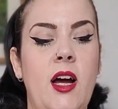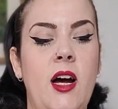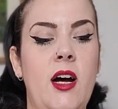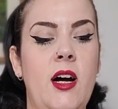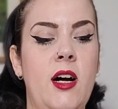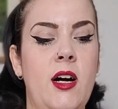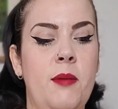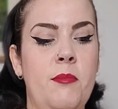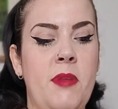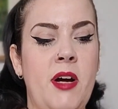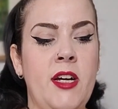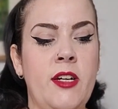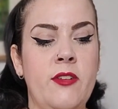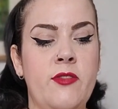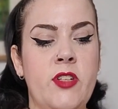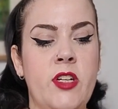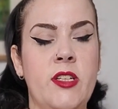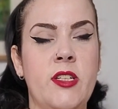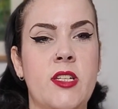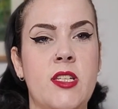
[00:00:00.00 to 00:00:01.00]
and
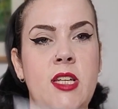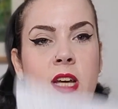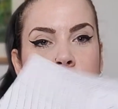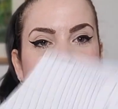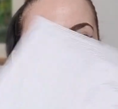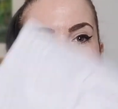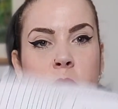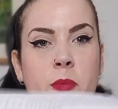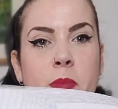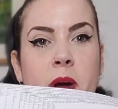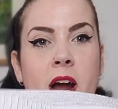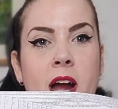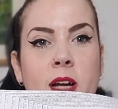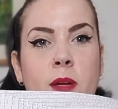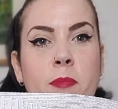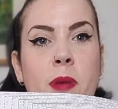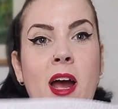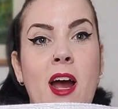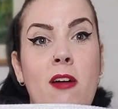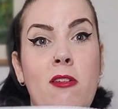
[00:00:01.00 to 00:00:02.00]
I've done the same on the
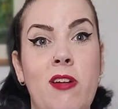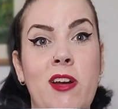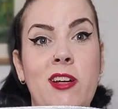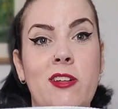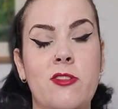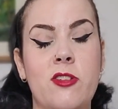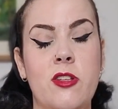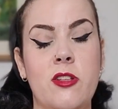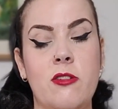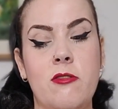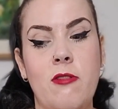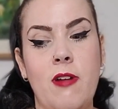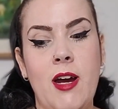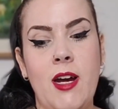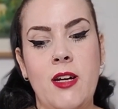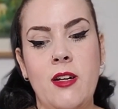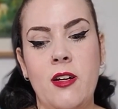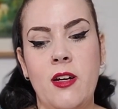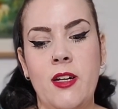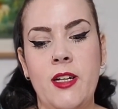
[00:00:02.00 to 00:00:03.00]
back, parallel to the
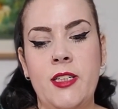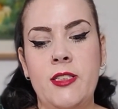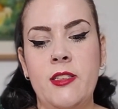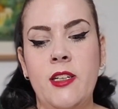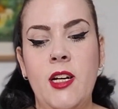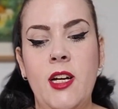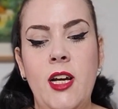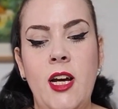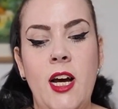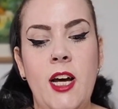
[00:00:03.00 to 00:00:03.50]
grain line,